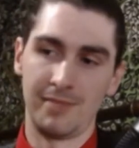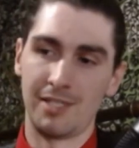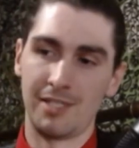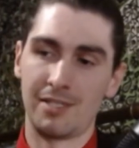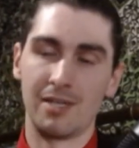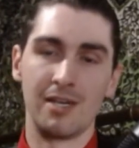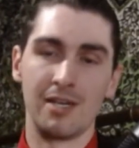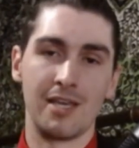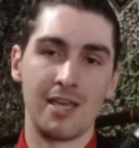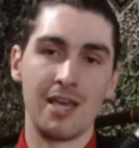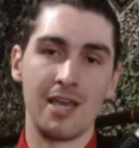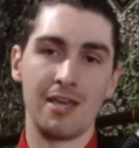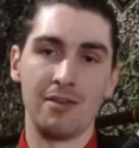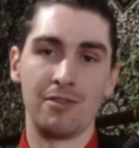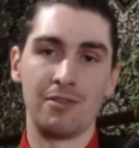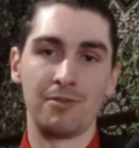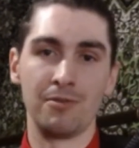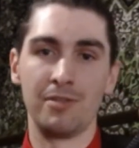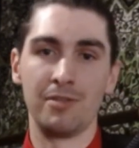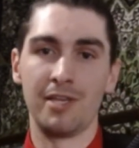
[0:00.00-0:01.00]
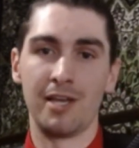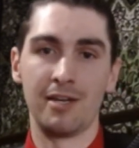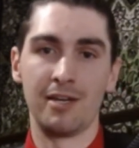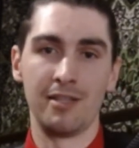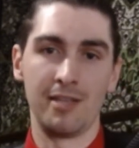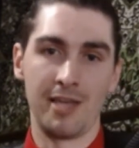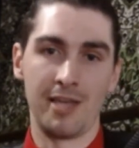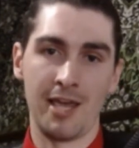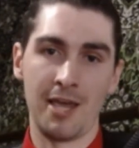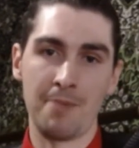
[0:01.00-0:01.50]
it's going to get you through the end
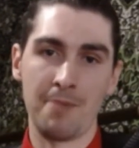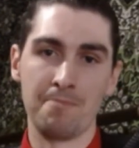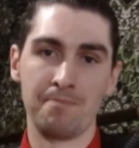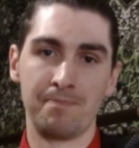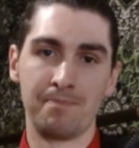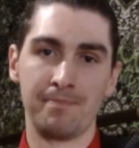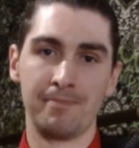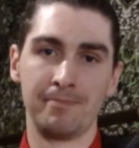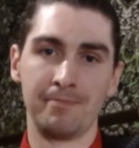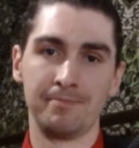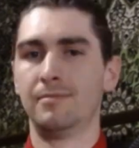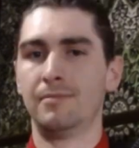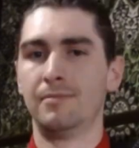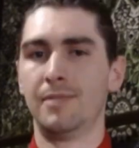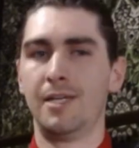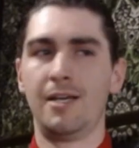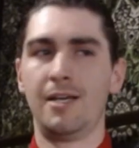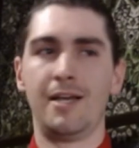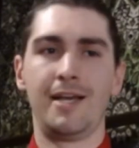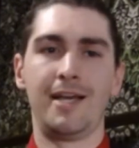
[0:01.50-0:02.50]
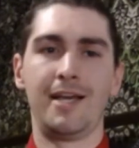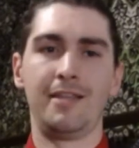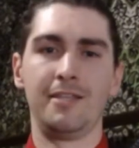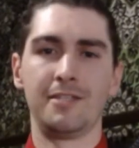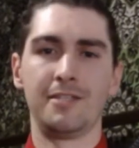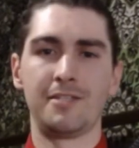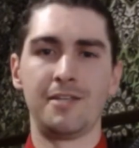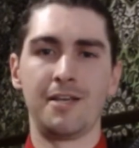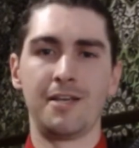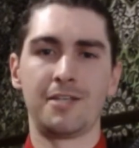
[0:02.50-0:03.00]
of the game. And
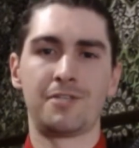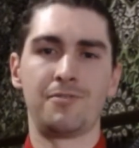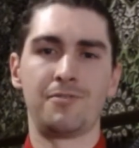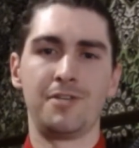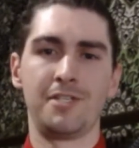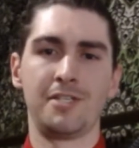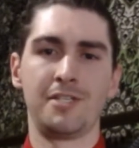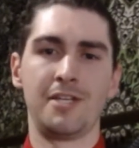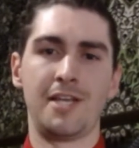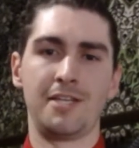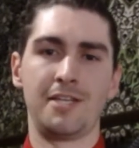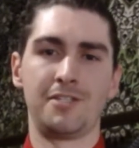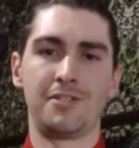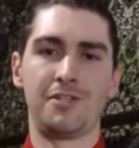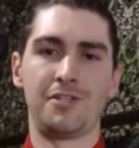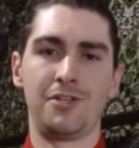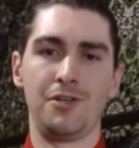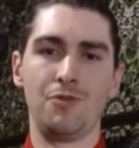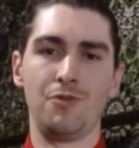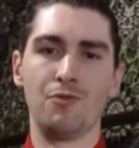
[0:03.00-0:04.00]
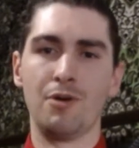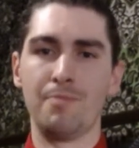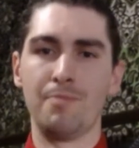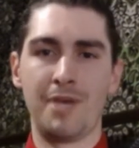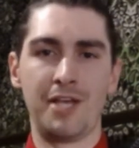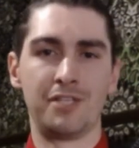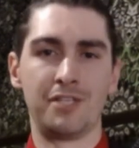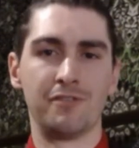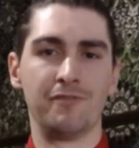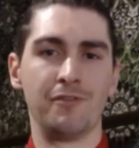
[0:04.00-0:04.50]
this next reason as to what
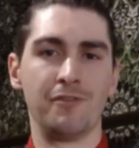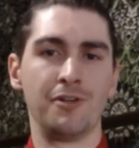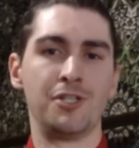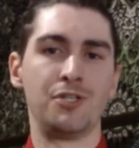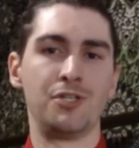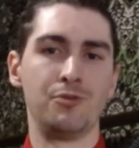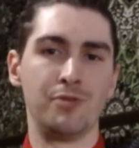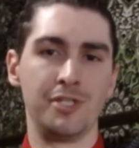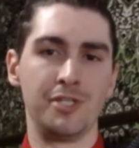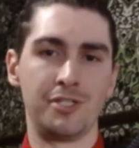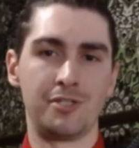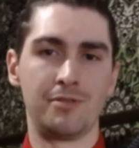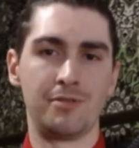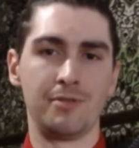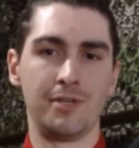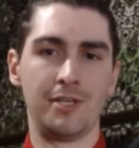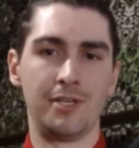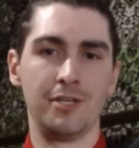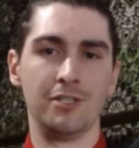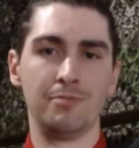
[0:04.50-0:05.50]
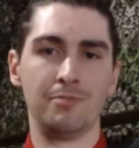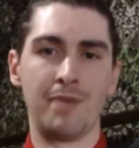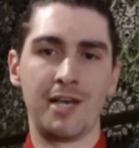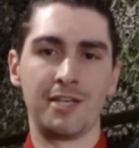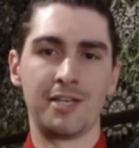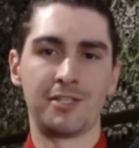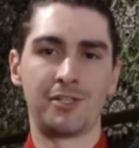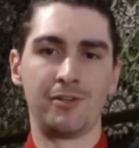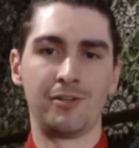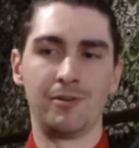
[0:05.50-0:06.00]
makes a virtuous
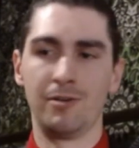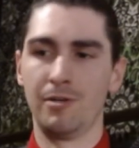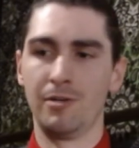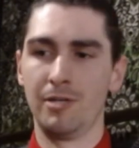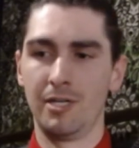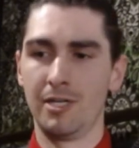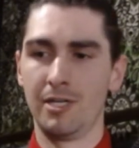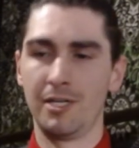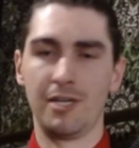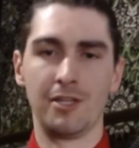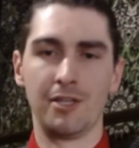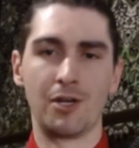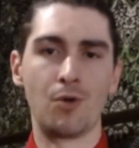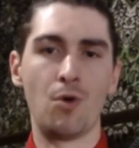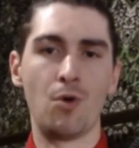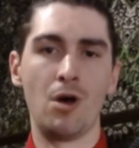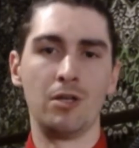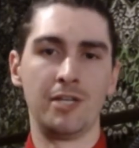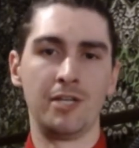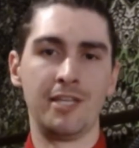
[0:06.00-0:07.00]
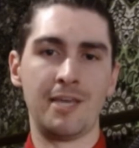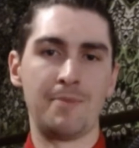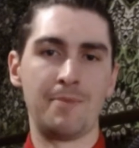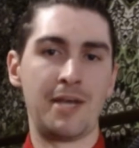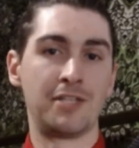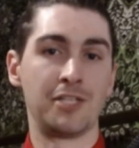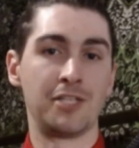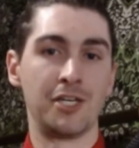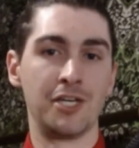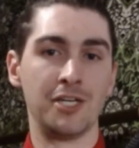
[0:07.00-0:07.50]
guildmaster, or another quality that
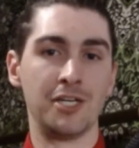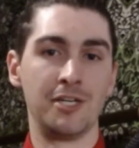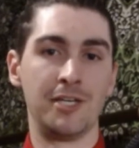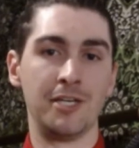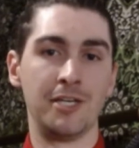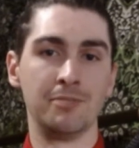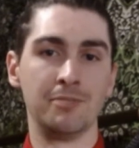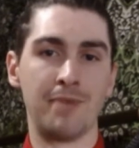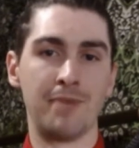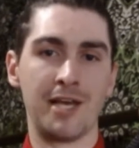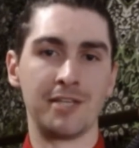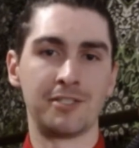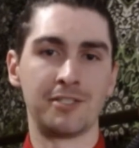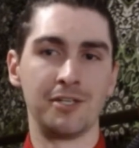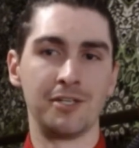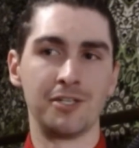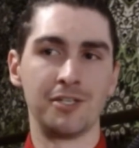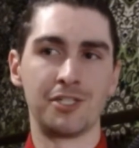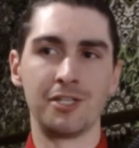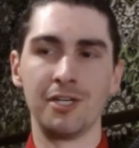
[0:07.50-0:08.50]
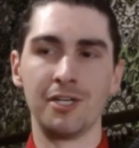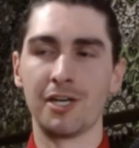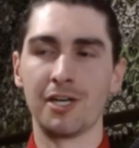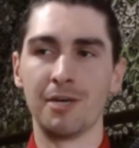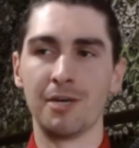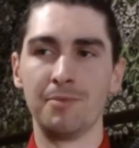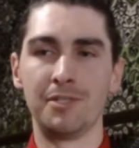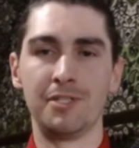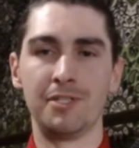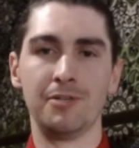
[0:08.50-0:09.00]
makes a good guildmaster, shouldn't
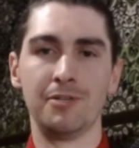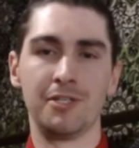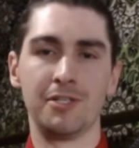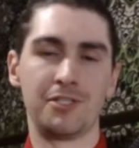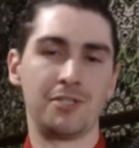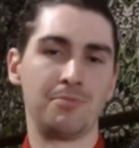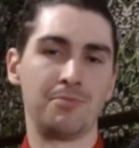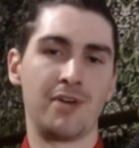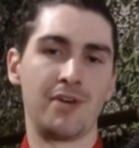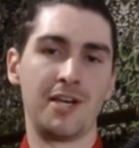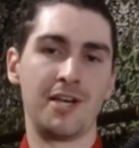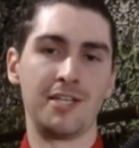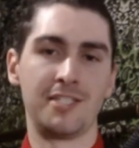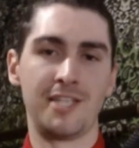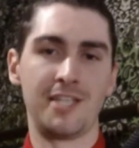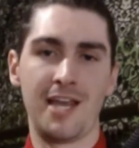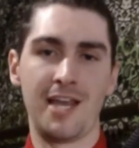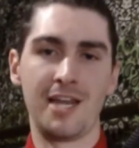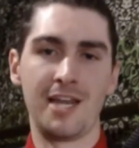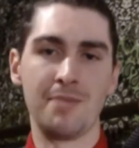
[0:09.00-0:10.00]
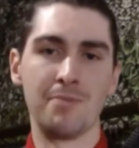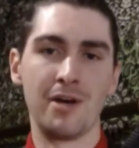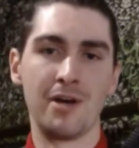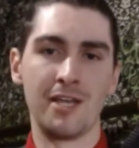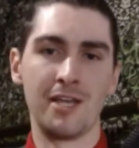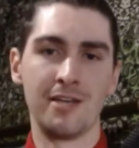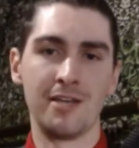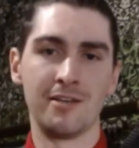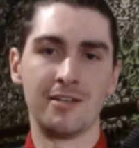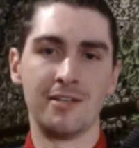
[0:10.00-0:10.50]
come to a surprise to
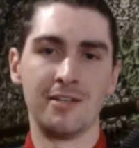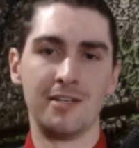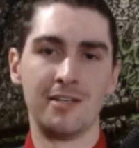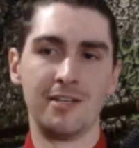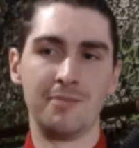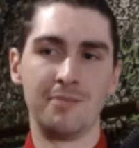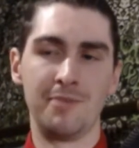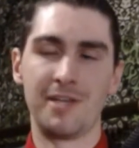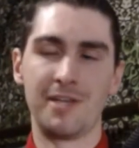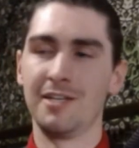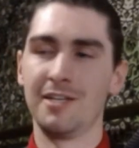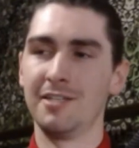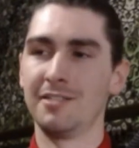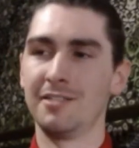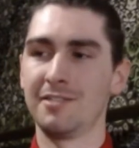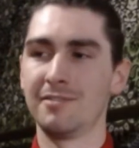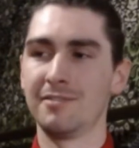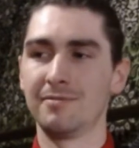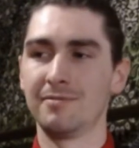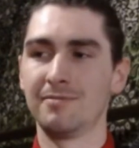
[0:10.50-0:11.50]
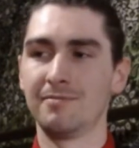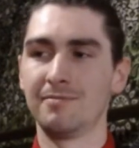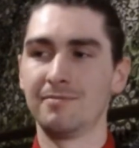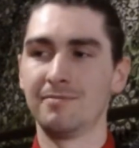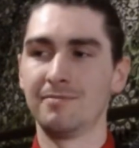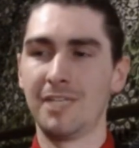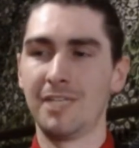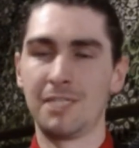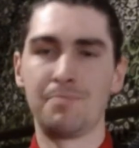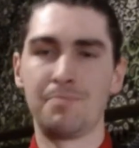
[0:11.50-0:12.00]
anybody, because
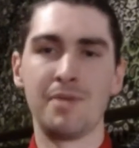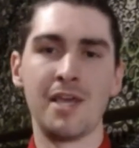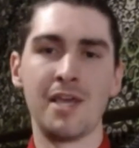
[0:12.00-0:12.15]
it's